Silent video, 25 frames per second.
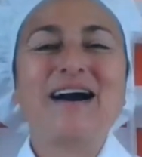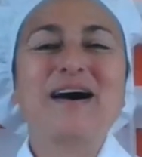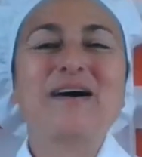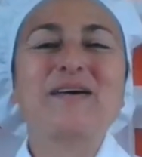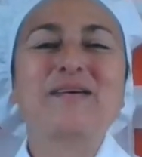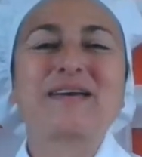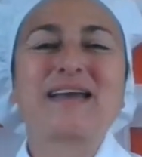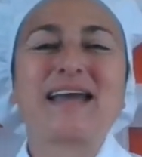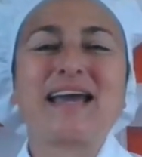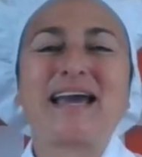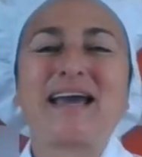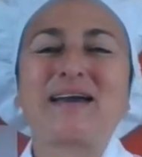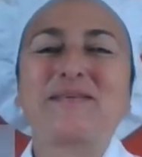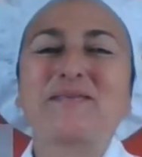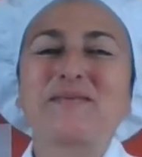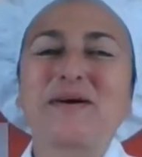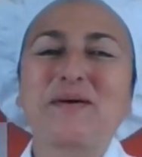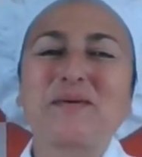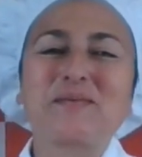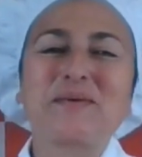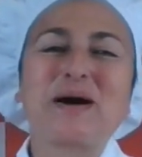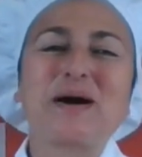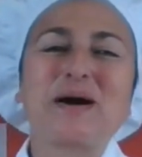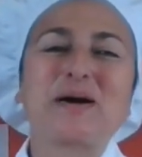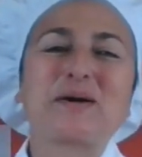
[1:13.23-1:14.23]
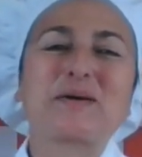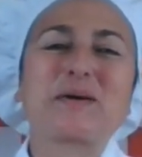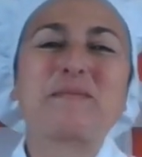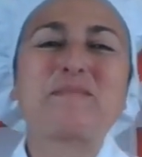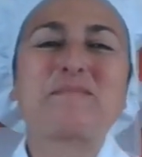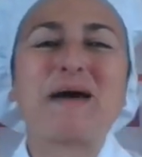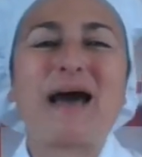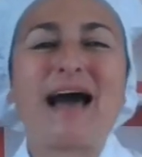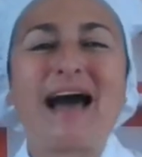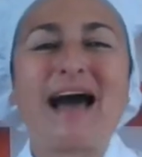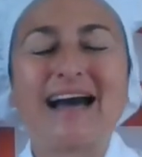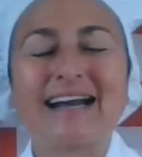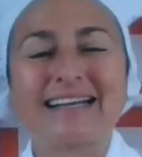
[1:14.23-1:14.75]
Okay, well, welcome
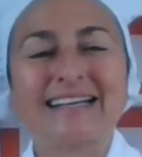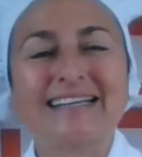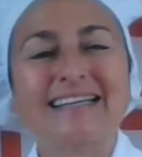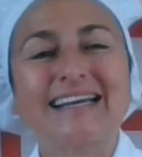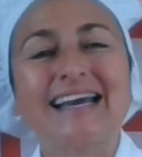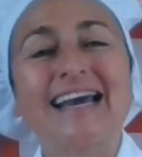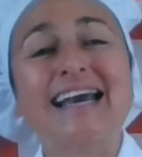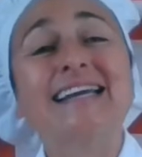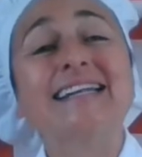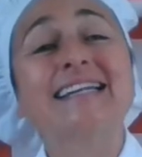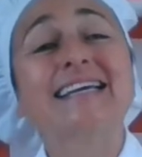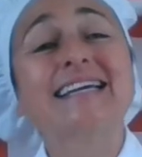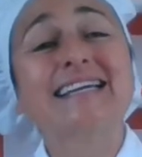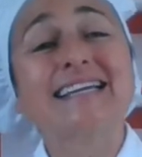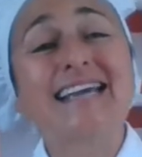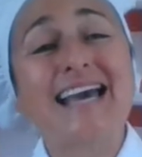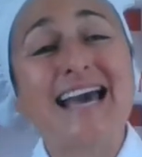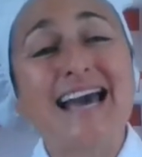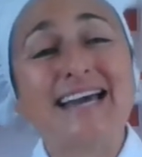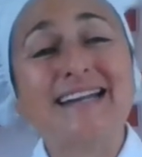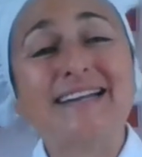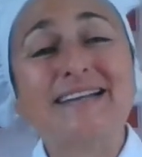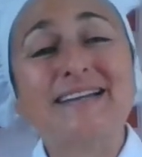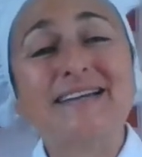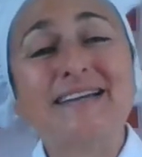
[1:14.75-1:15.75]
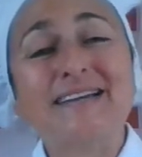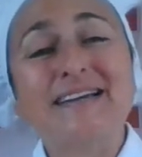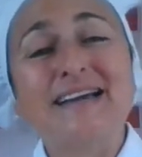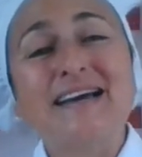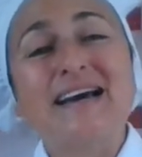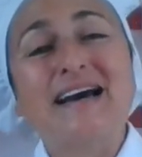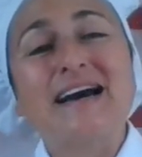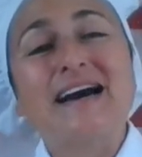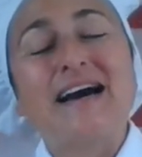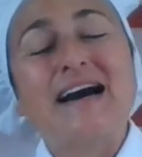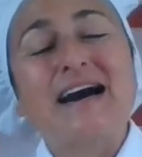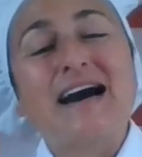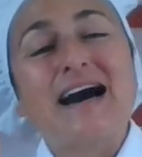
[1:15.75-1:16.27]
back. And again,
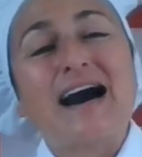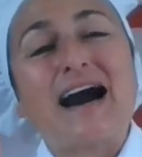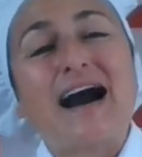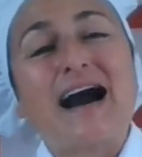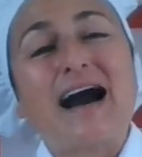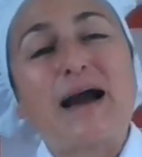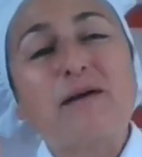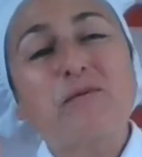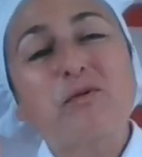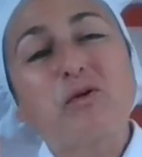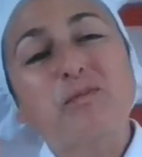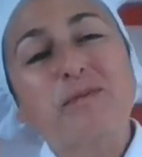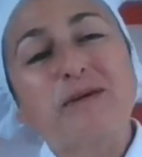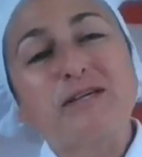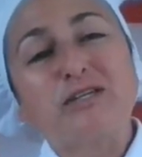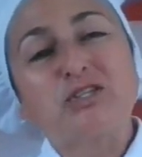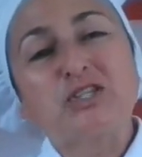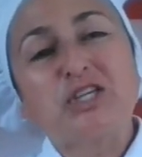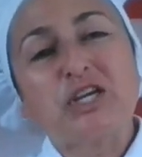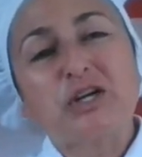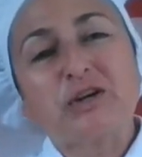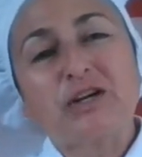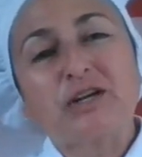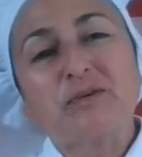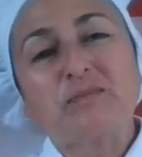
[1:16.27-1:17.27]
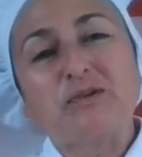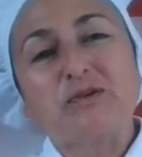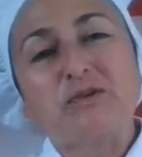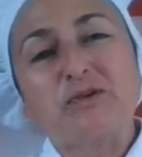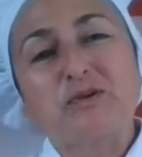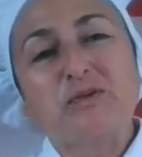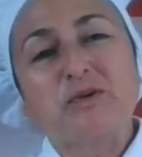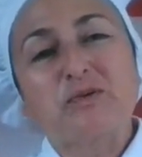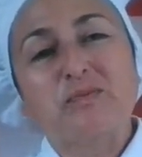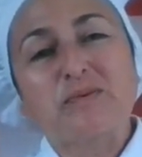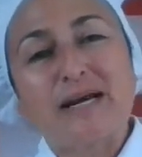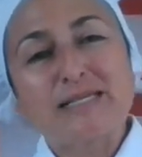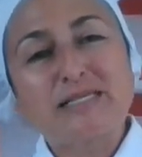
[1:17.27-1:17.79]
I will be sharing with you
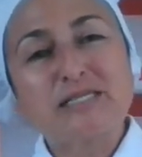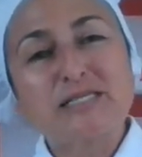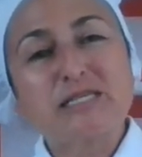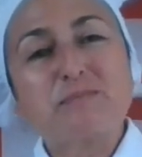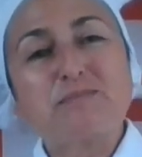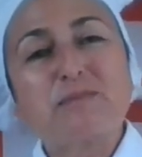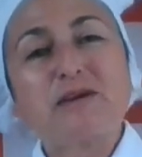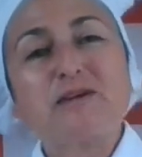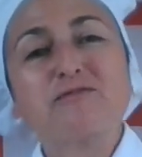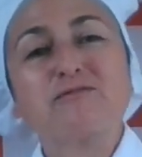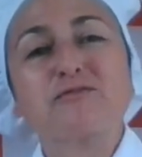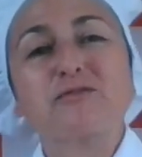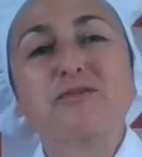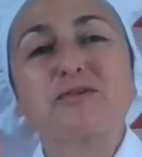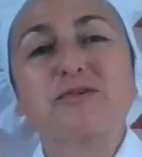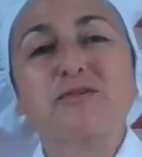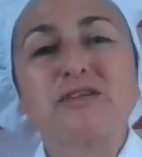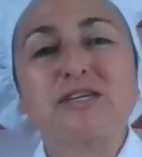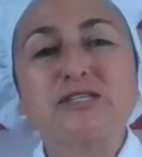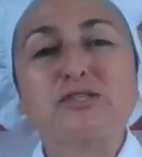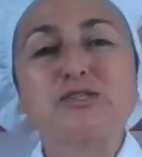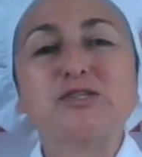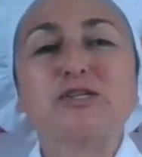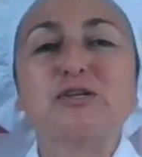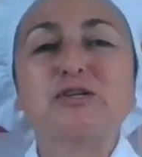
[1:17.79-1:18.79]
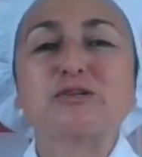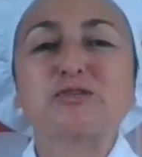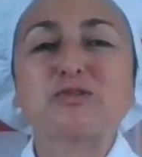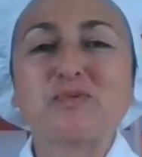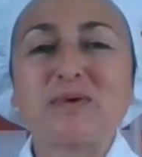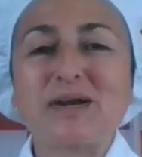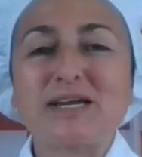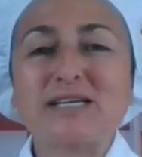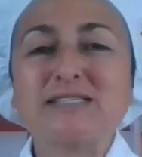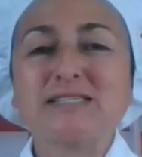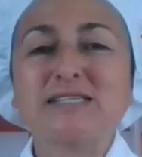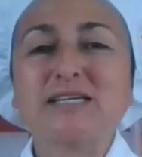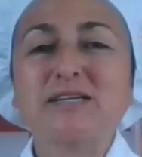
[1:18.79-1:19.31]
the recipe for this year's
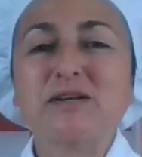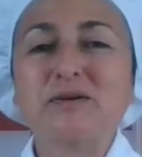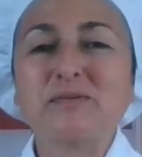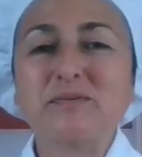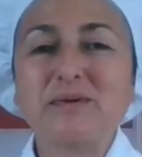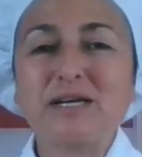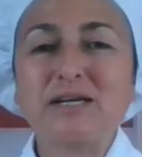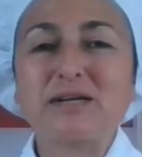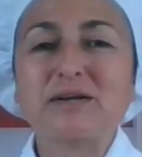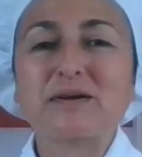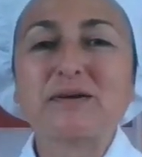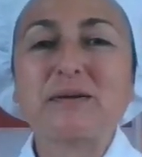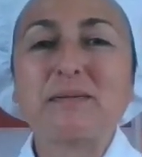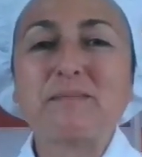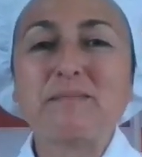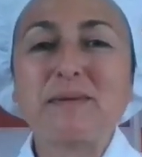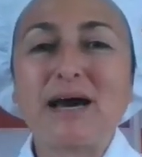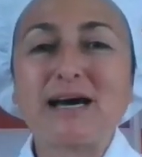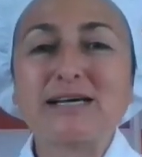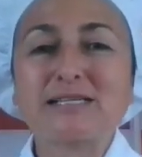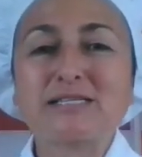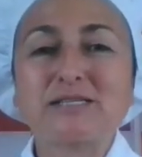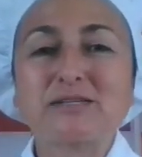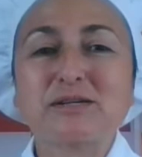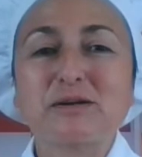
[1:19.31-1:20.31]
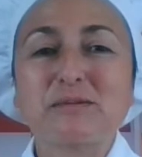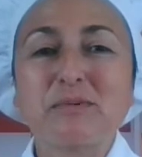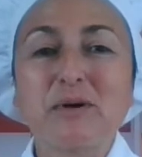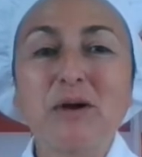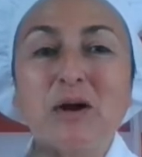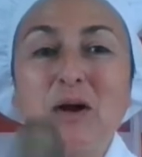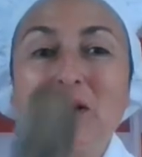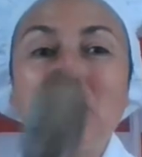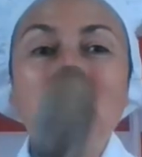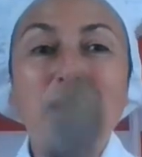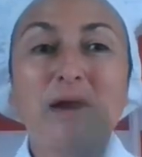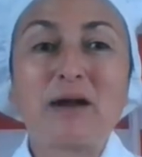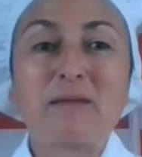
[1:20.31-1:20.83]
Raising a Reader Ambassador
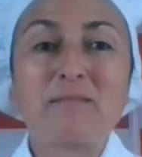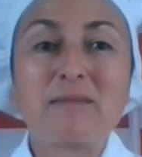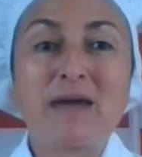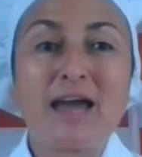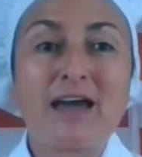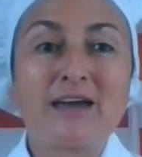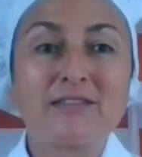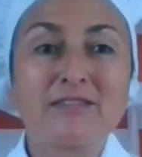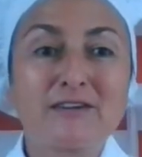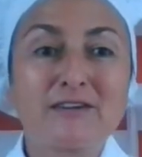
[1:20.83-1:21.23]
program. And